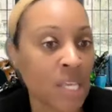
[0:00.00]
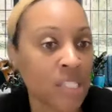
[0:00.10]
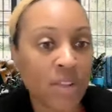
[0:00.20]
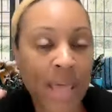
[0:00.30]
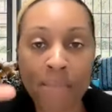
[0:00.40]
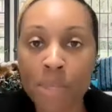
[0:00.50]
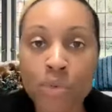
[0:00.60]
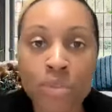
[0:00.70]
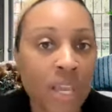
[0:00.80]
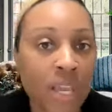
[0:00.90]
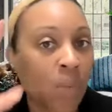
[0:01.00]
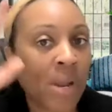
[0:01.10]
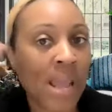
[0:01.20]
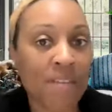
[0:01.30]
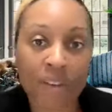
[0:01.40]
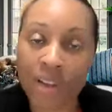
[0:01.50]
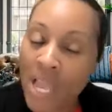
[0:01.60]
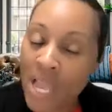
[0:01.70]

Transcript: So that music or whatever,